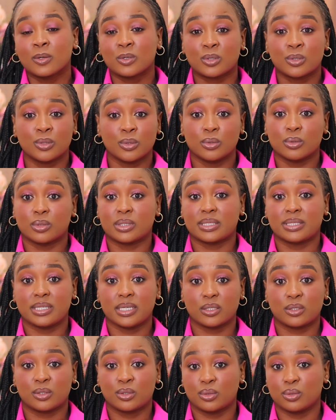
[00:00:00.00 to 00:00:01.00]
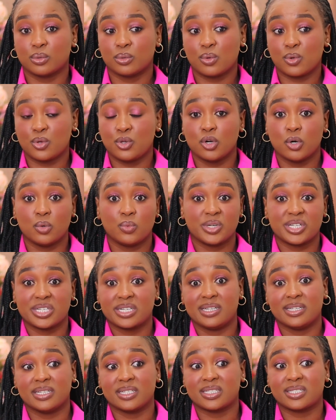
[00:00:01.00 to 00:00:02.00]
to stick to your
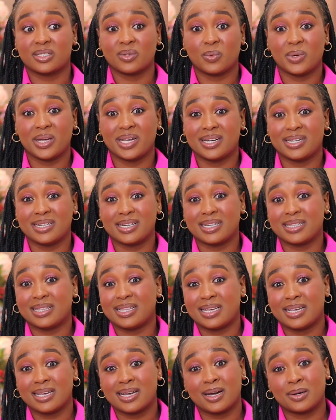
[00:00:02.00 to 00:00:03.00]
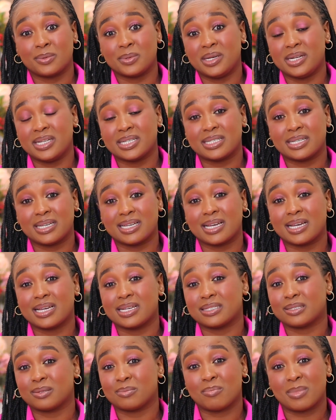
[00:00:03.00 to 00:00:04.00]
wish list when they are releasing
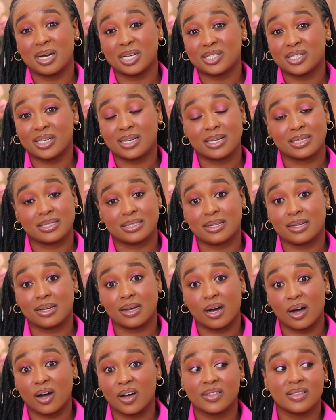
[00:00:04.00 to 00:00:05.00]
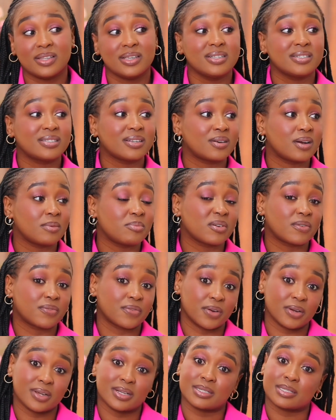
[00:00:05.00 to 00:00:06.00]
as much as they are. These Arabic
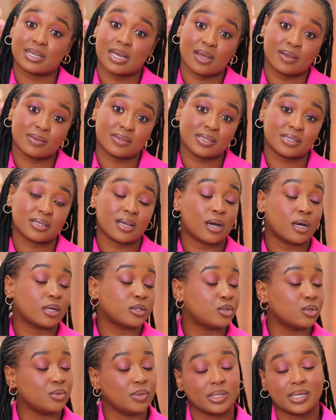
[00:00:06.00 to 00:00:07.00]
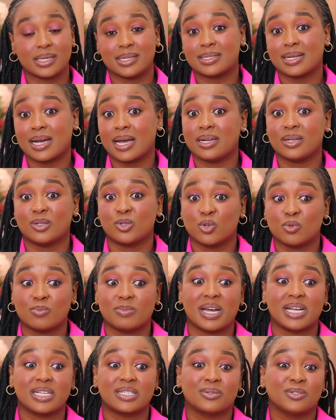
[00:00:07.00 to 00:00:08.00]
fragrance houses are doing entirely too
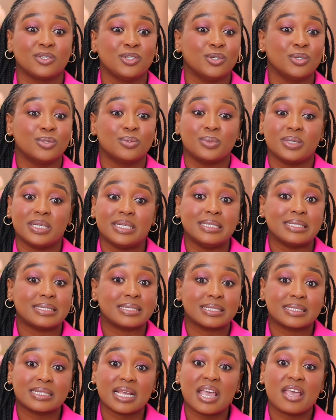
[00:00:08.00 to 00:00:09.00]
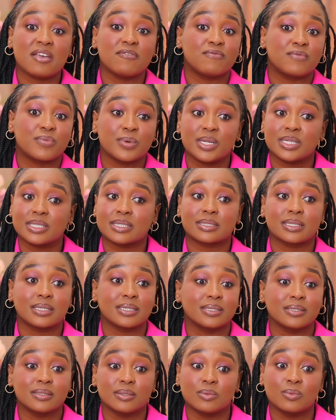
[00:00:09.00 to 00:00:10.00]
much. New releases every
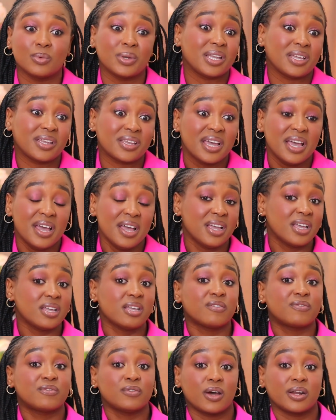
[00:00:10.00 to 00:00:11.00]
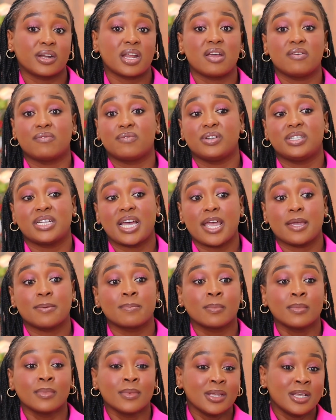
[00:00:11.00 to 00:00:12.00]
single week, if not every
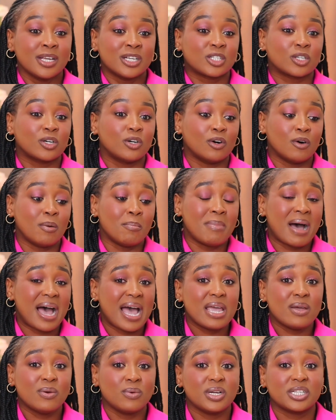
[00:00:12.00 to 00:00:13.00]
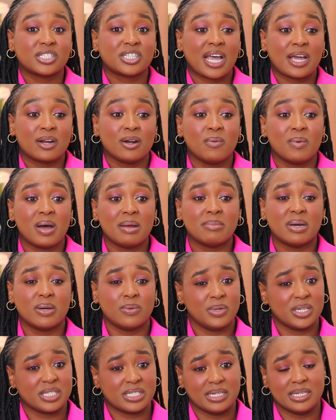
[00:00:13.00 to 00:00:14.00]
day. So my wish, I don't want
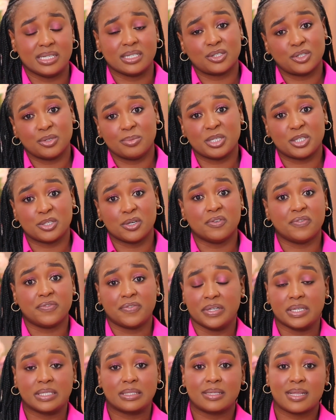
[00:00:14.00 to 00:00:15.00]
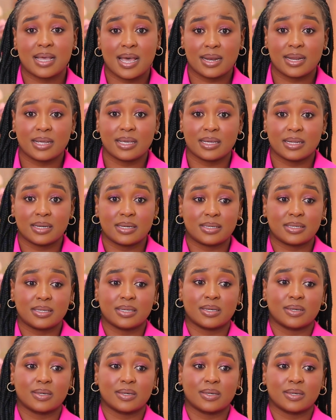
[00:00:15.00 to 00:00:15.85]
my wish list to be so fixed that it